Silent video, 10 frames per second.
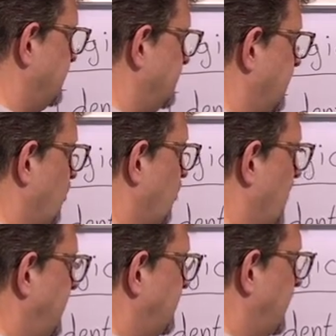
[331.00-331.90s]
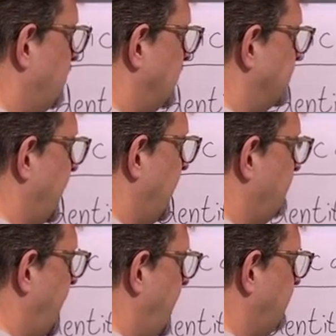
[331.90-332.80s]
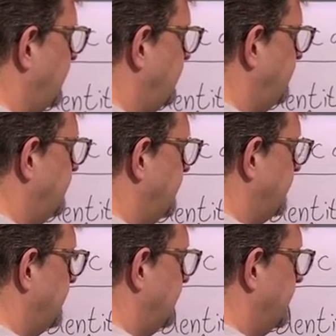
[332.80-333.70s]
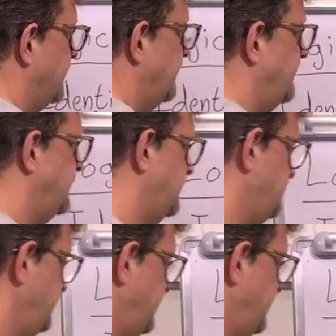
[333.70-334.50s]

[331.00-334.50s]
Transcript: So what they want to have happen is